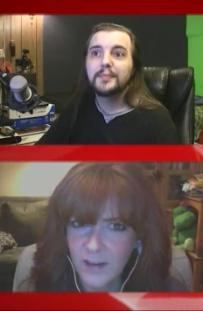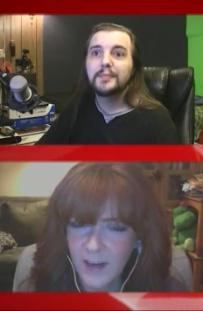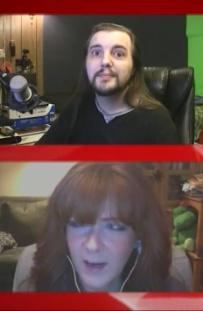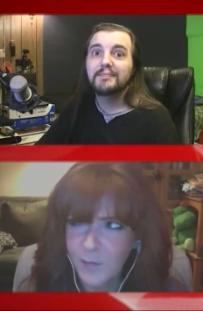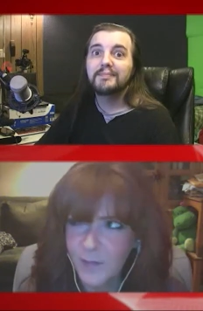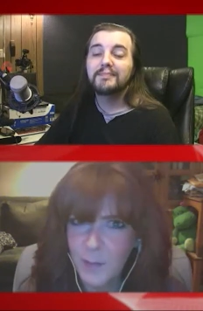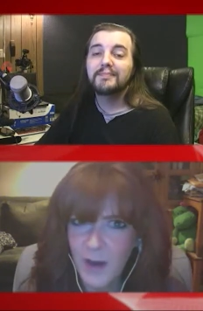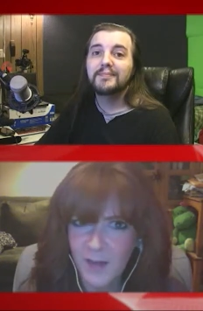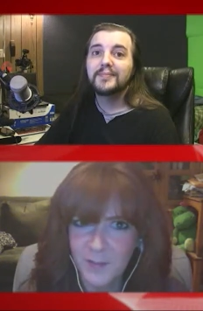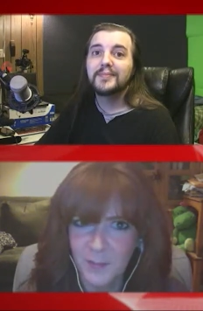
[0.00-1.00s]
Speaker 1: How is that
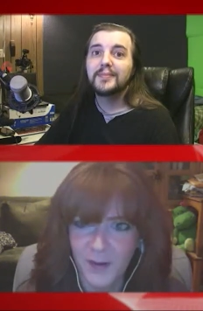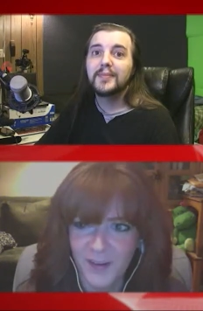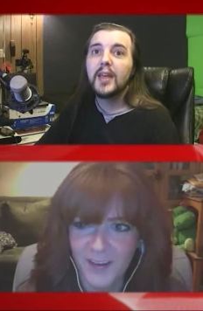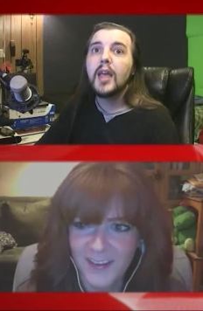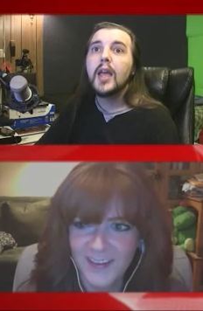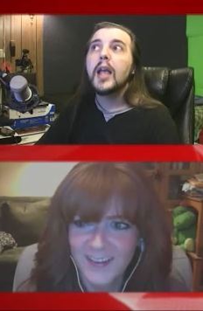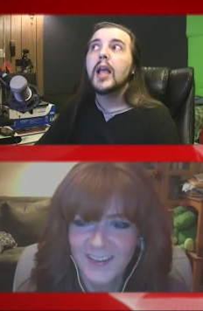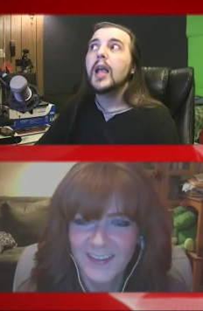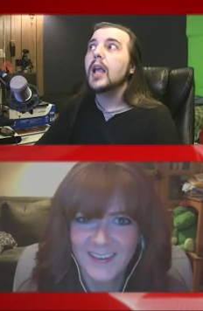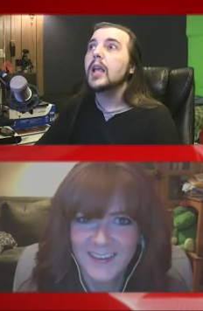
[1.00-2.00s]
possible?
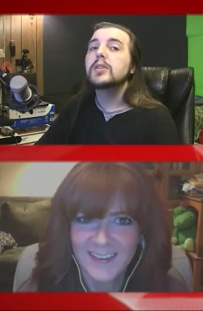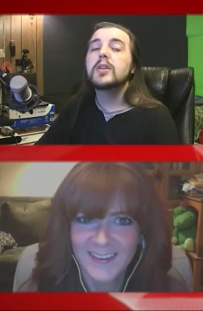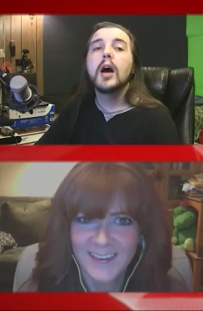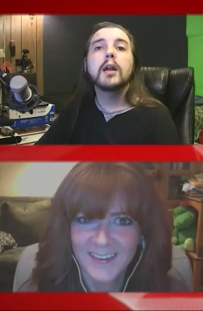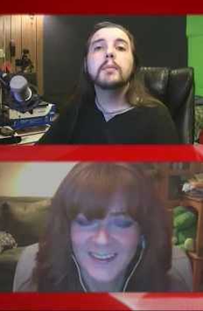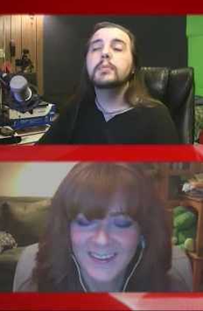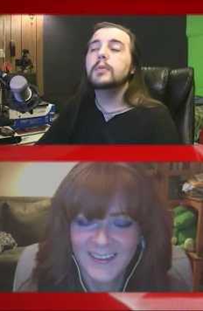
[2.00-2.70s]
Speaker 2: He's got a